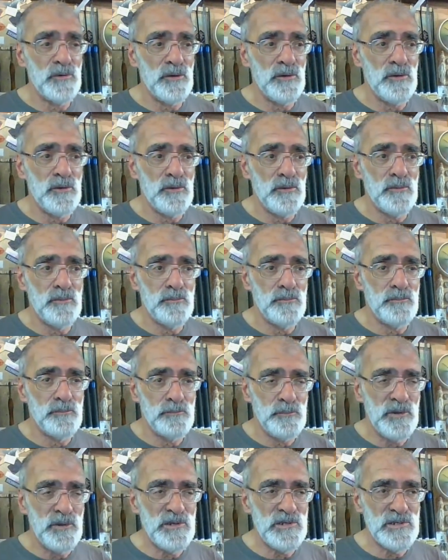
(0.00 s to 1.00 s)

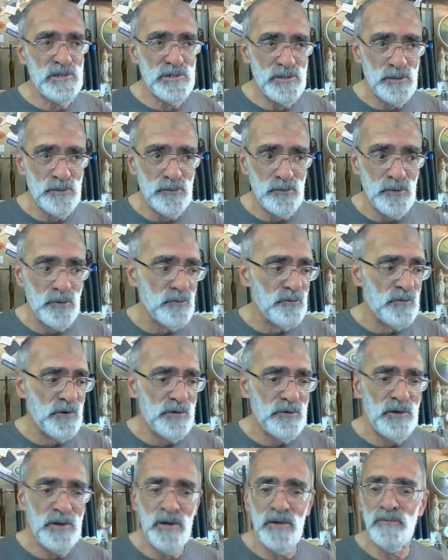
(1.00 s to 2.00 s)
uh, pieces that have got
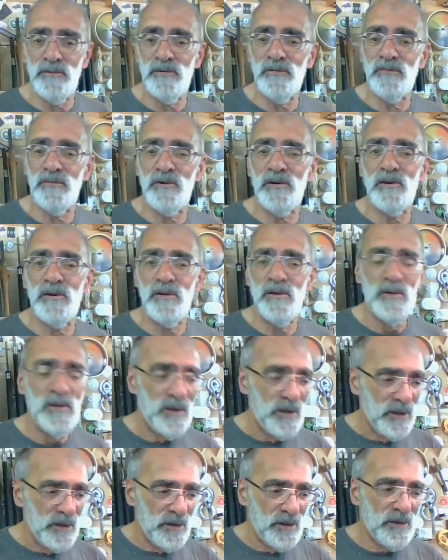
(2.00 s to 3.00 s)
very heavy figure
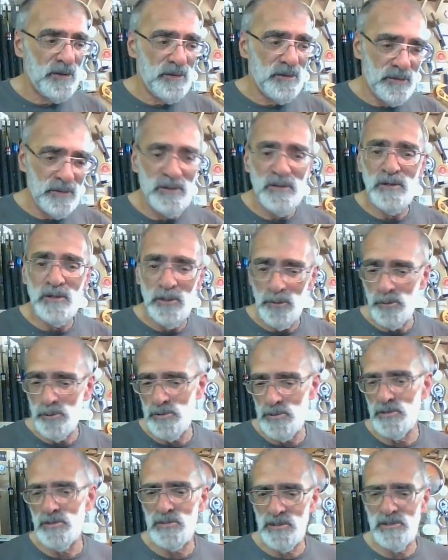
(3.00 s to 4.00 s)
uh,
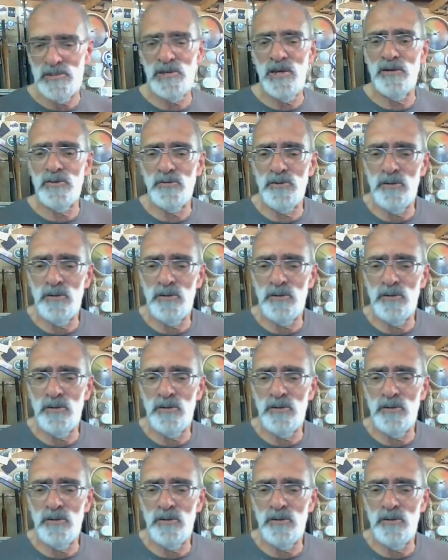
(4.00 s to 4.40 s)
inclusions, etc.